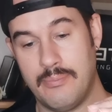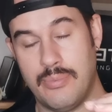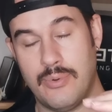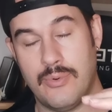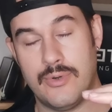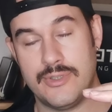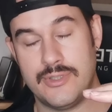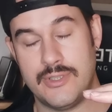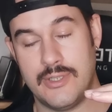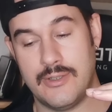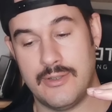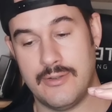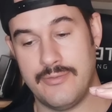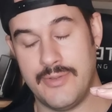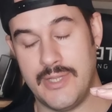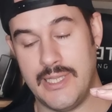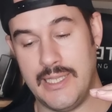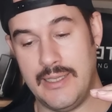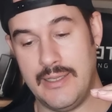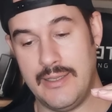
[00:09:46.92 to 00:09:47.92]
portion
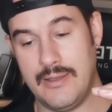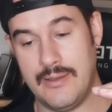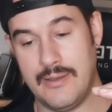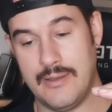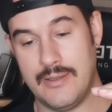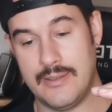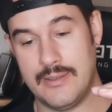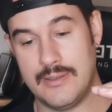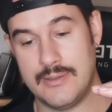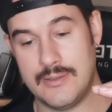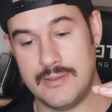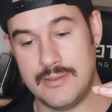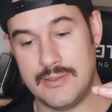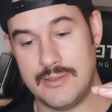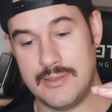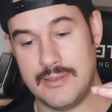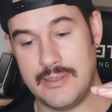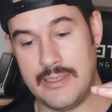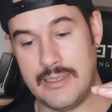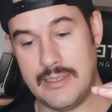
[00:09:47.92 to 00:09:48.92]
of the
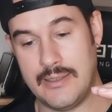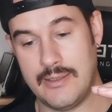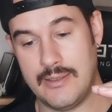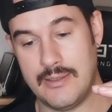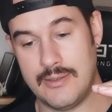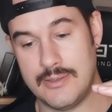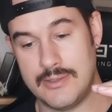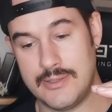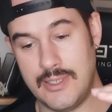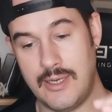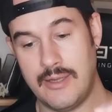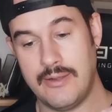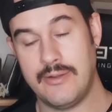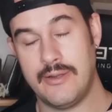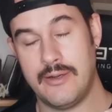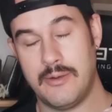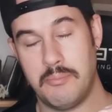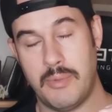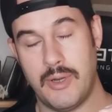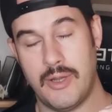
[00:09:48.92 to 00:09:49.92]

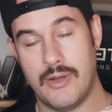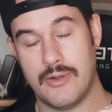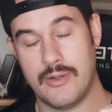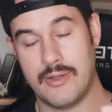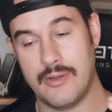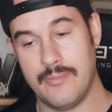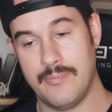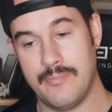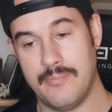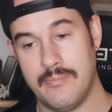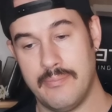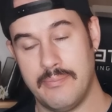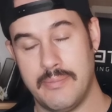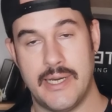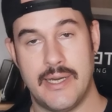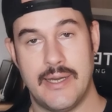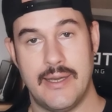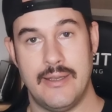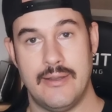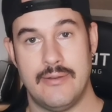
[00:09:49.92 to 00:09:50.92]
cylinder block,
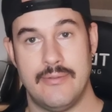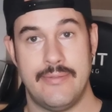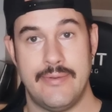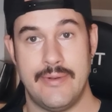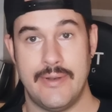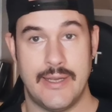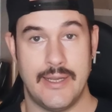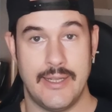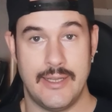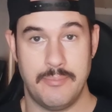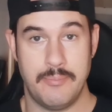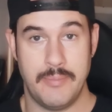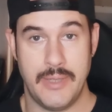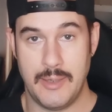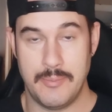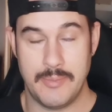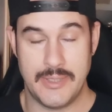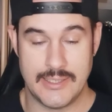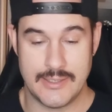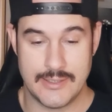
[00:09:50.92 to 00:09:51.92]
by 9
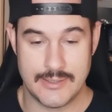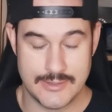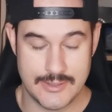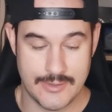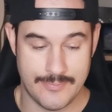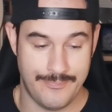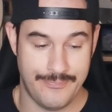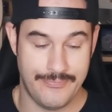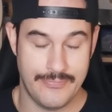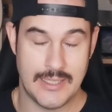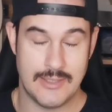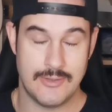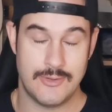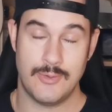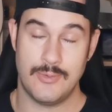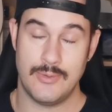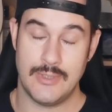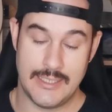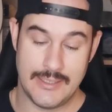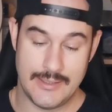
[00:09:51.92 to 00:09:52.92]
millimeters.
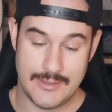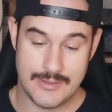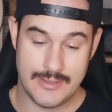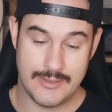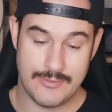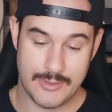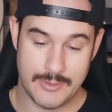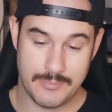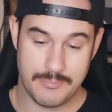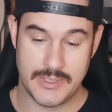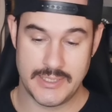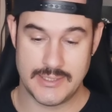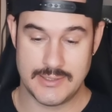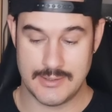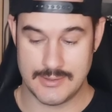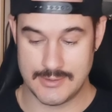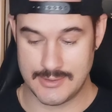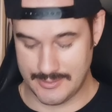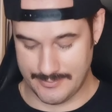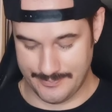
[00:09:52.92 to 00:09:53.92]
So we need different
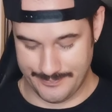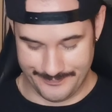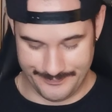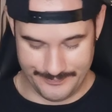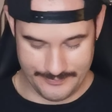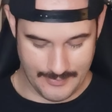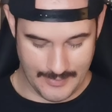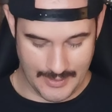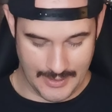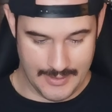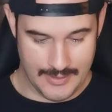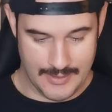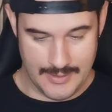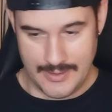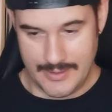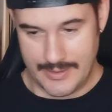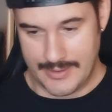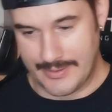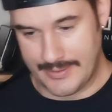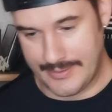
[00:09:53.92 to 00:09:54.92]
pistons,
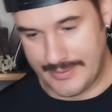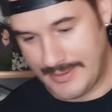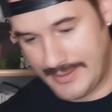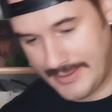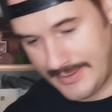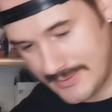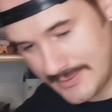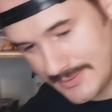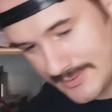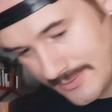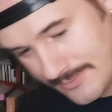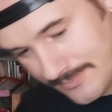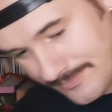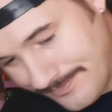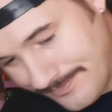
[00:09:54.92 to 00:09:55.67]
and these